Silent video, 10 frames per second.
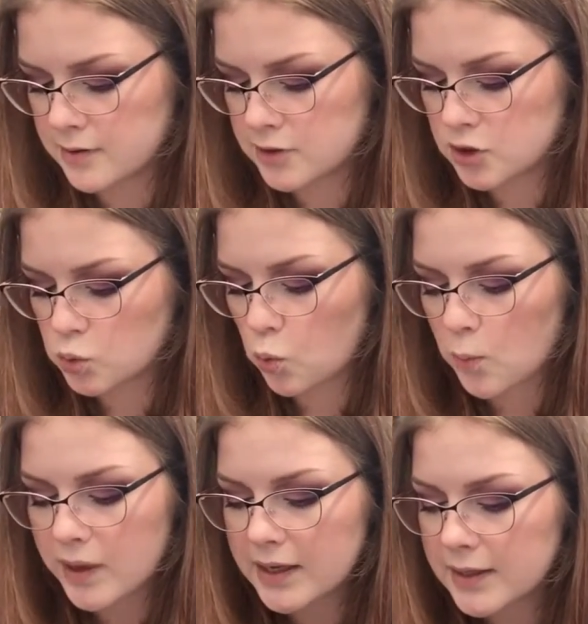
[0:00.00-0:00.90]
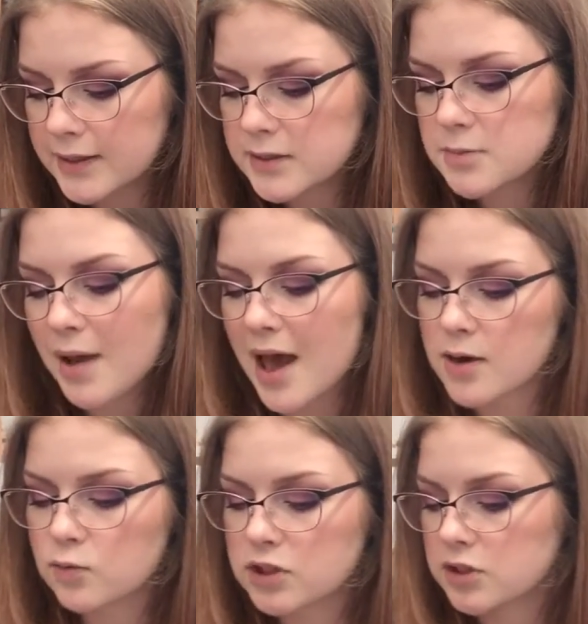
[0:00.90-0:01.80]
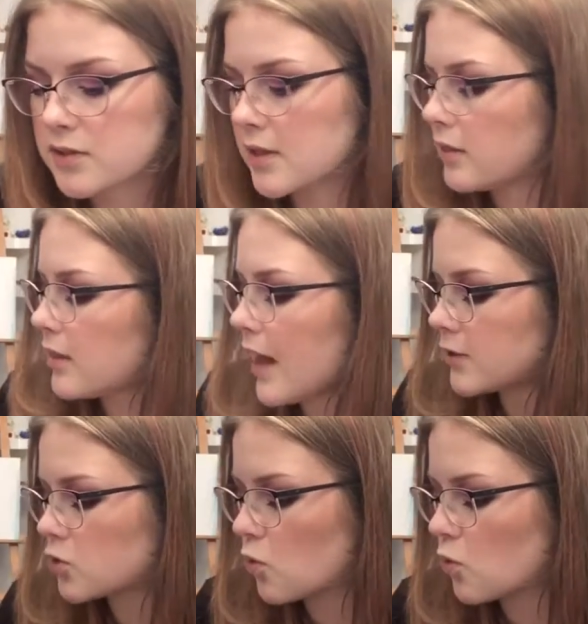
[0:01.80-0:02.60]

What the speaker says: Swooping Is Bad, which is the last